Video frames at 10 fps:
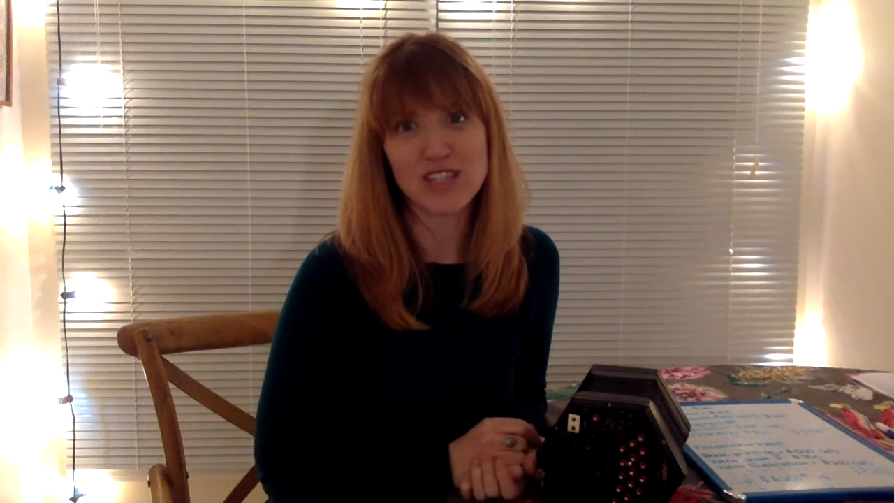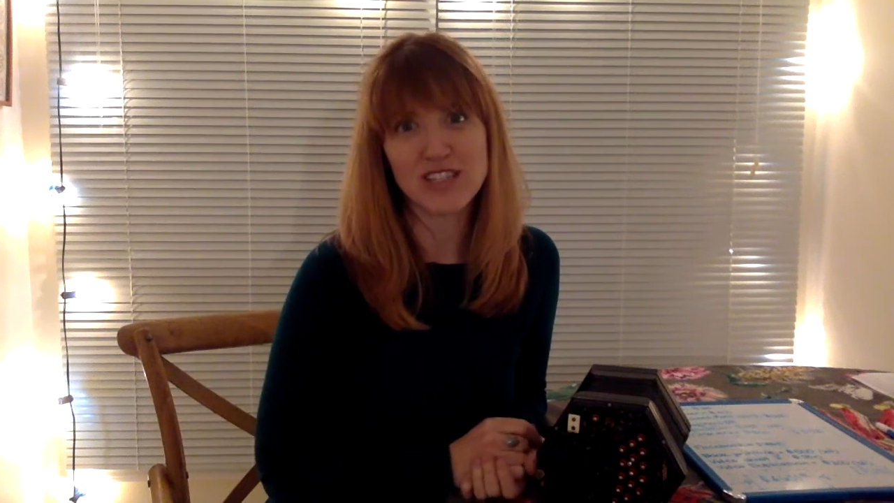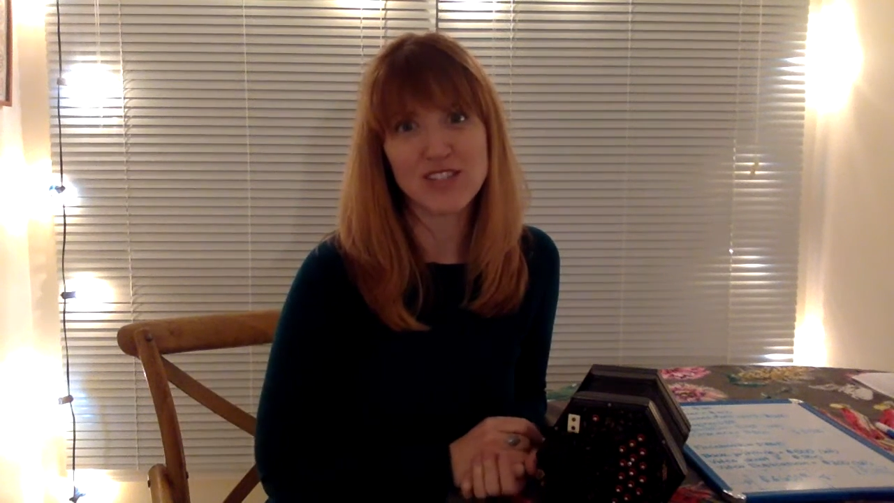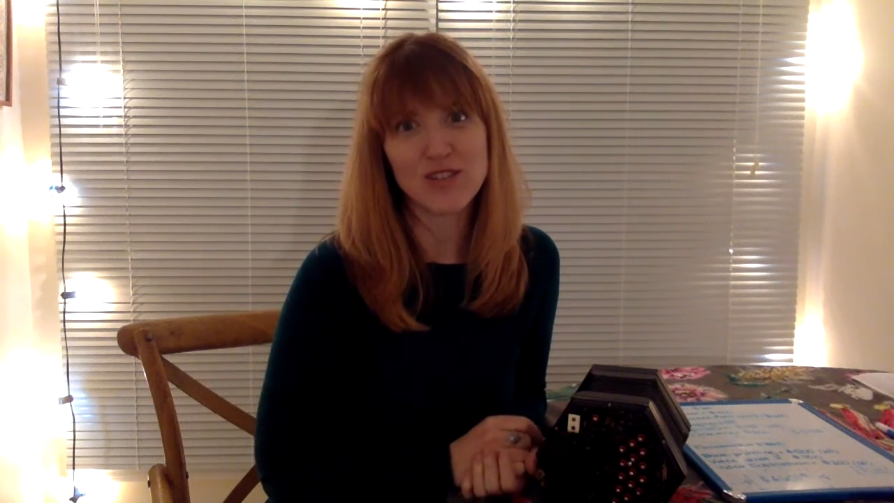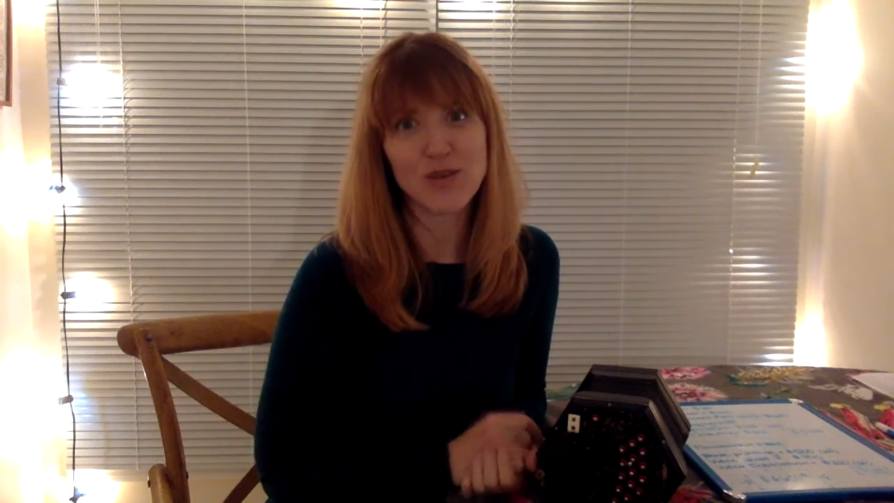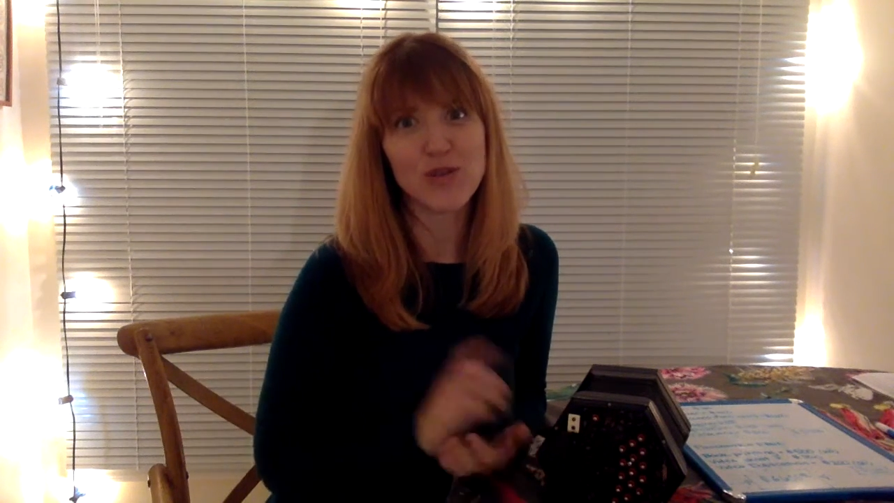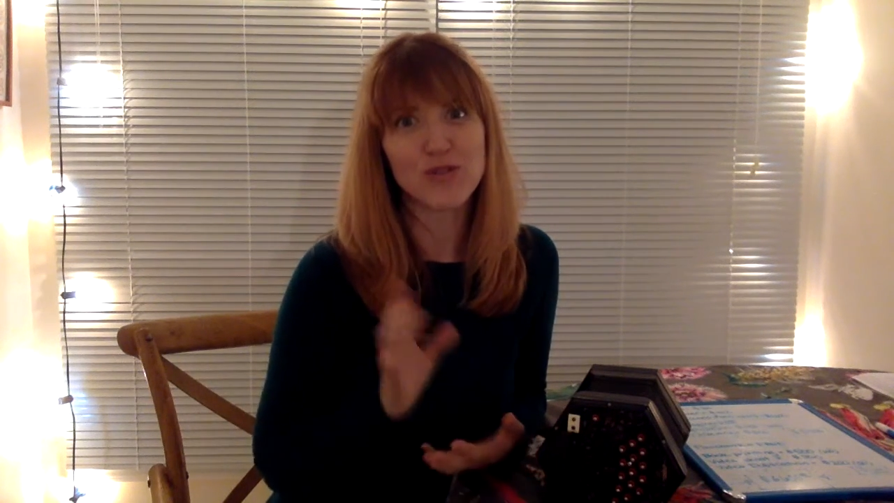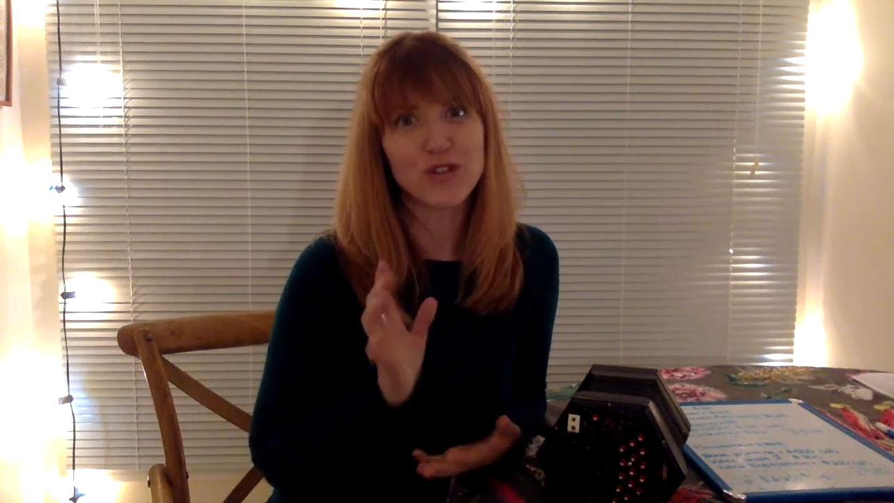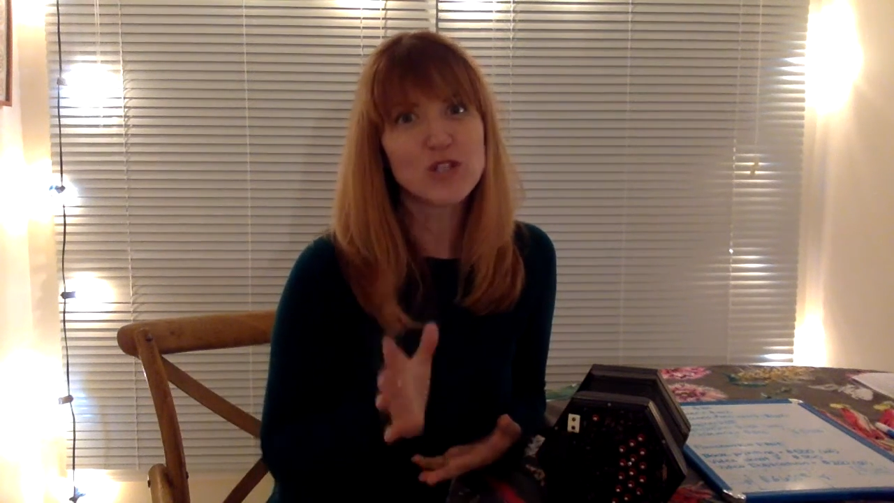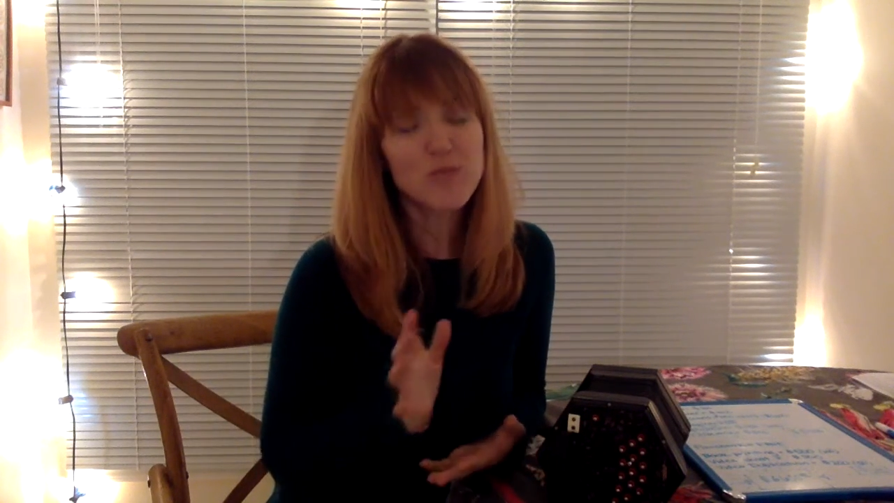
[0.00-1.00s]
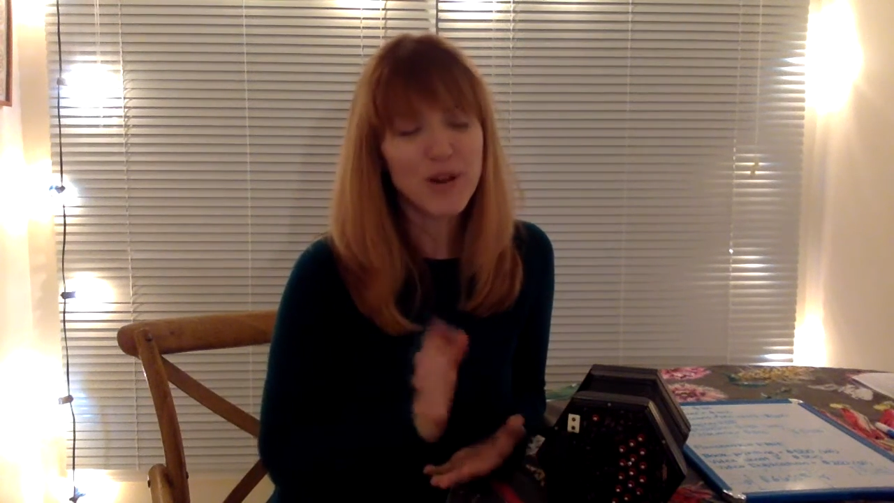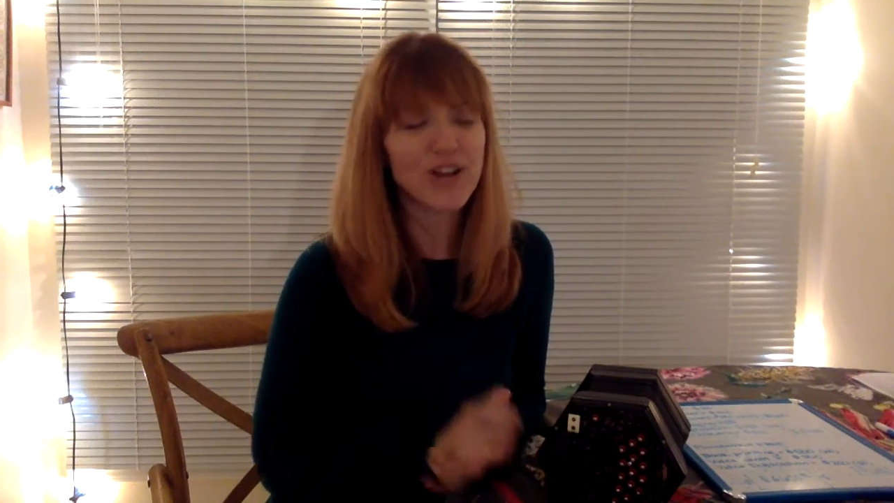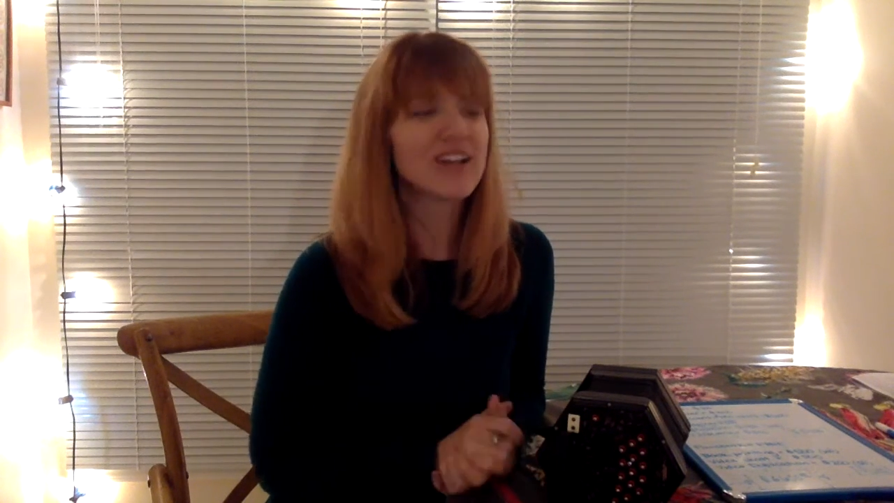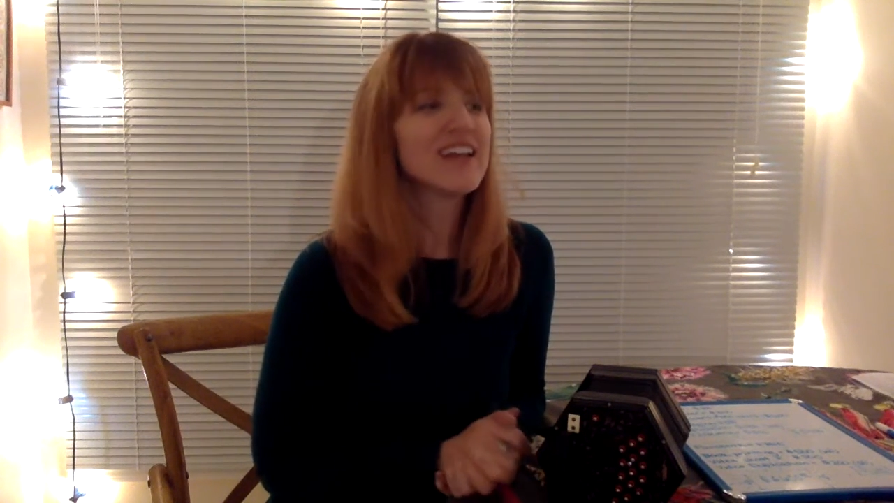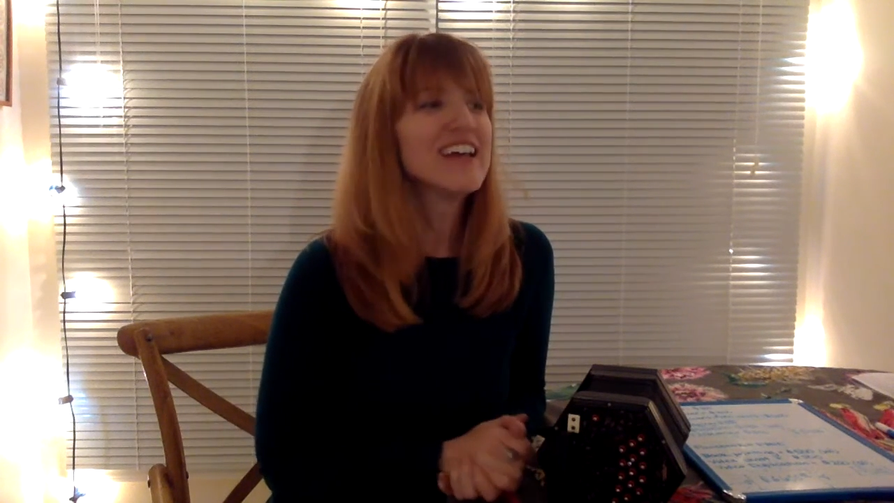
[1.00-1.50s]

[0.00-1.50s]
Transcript: So the first part